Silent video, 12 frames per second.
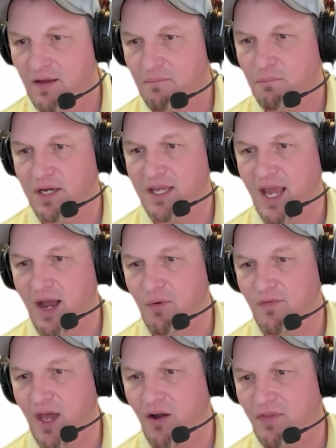But yeah,
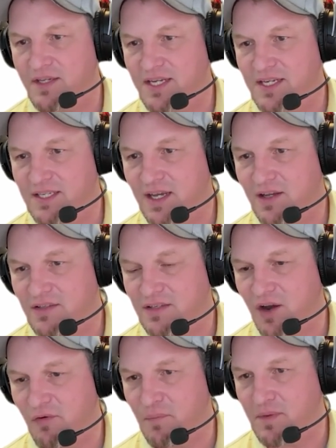we've got all the details,
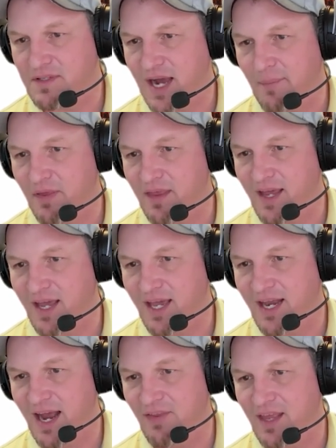from the top of the
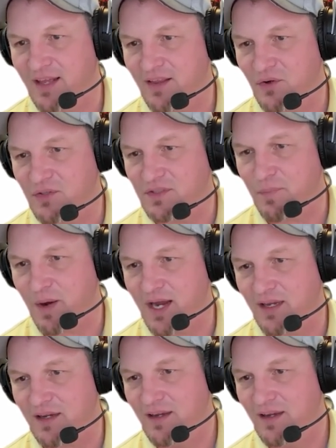head, having that little spike